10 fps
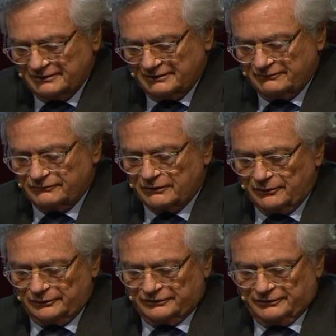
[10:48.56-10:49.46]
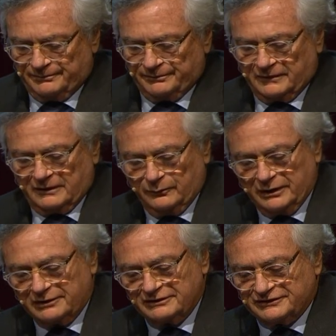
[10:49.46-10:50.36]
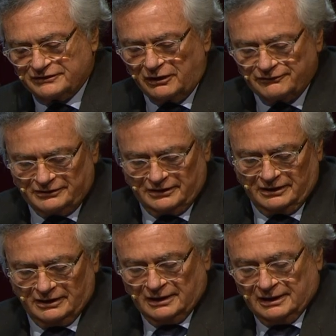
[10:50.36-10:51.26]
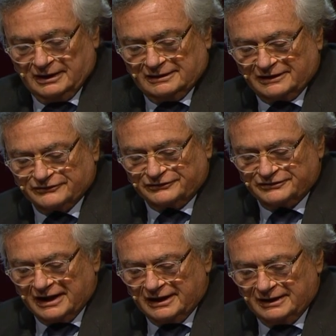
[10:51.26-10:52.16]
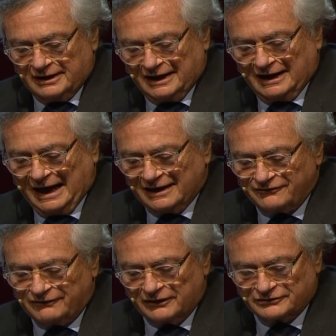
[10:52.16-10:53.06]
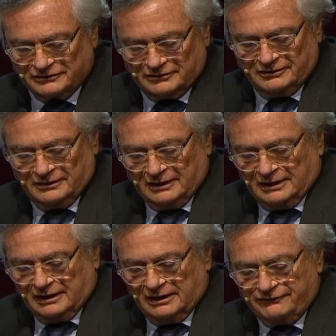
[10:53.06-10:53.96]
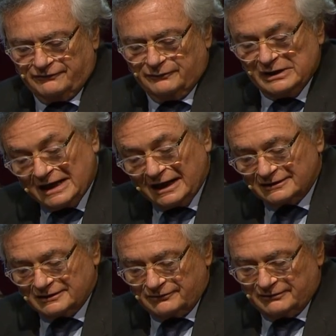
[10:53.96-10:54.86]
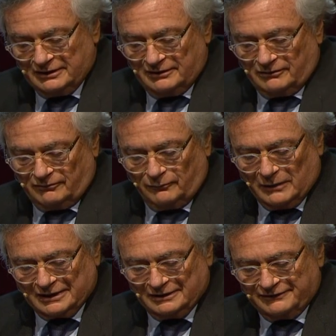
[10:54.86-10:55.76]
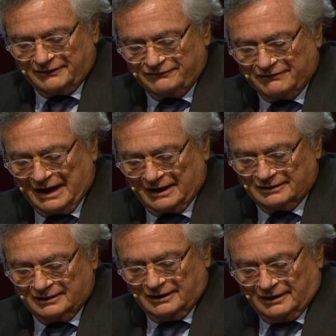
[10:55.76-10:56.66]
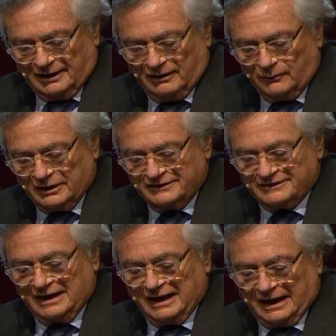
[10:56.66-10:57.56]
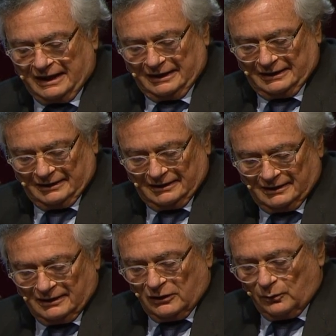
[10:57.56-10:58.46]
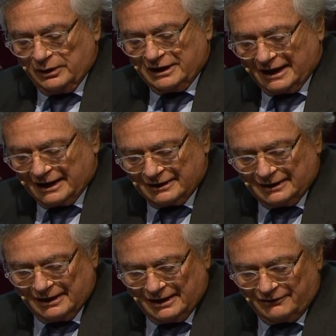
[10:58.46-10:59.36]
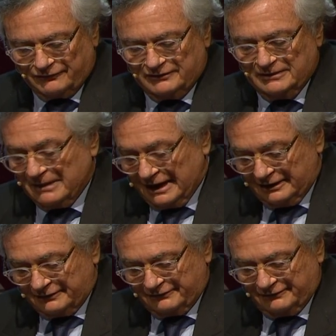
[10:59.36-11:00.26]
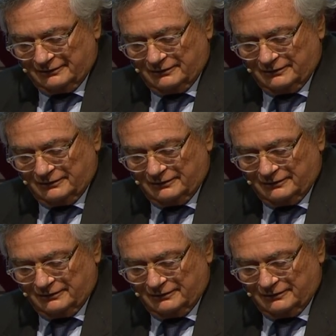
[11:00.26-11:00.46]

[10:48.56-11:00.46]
wrote, We are discovering that society can't function if we can't agree on what is a fact and what is a lie. We can't have debates,